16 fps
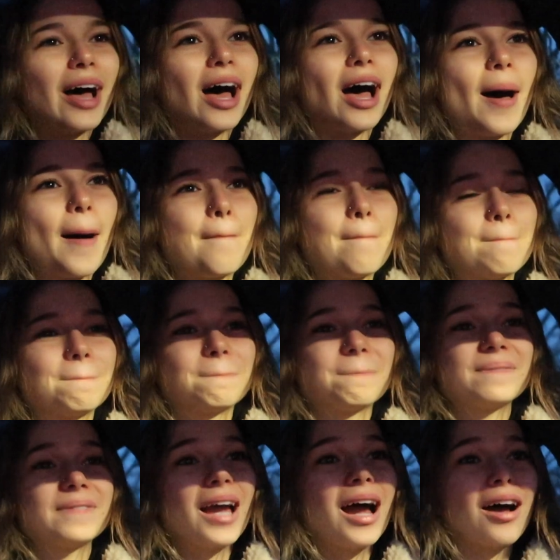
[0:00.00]

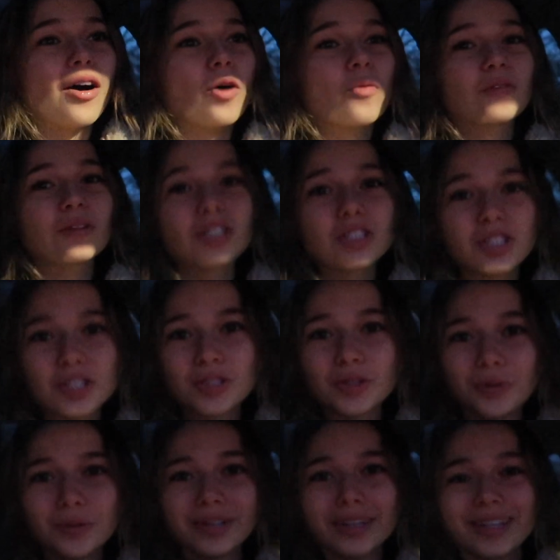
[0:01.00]
Um, yeah, hopefully she's
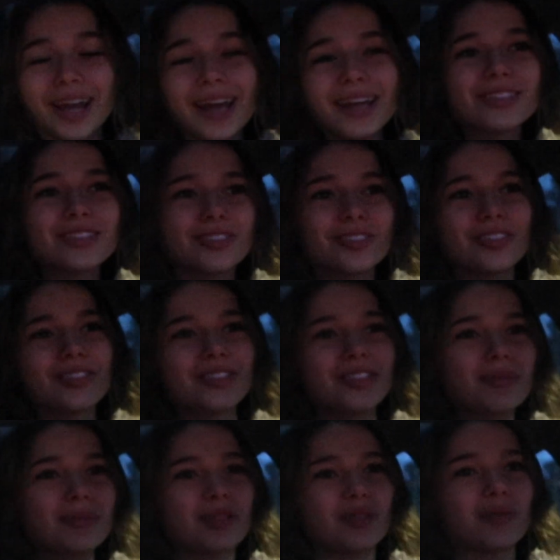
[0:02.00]
cool and nice. She
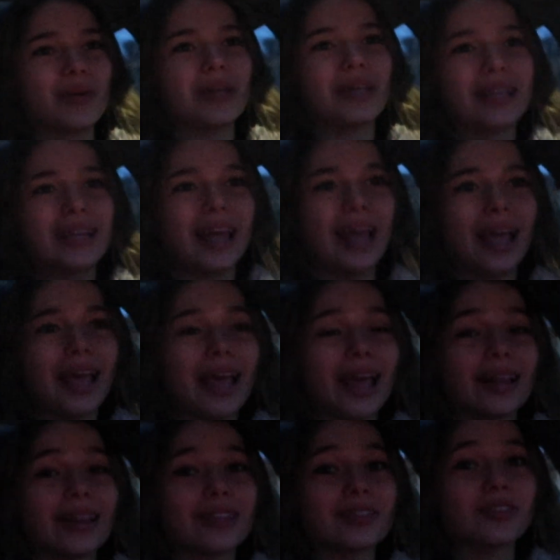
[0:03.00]
seems sweet
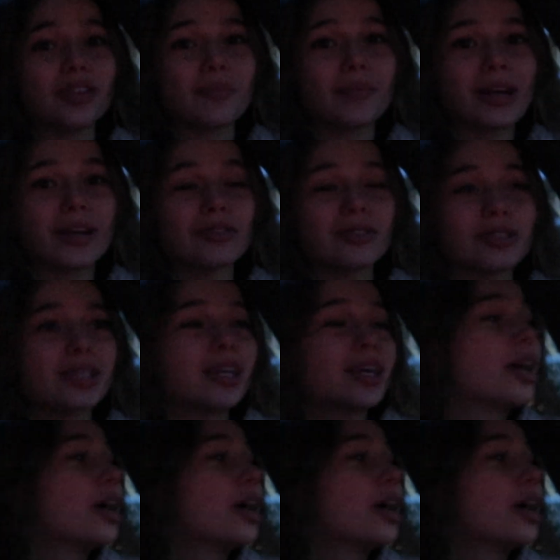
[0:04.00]
and that's all that matters.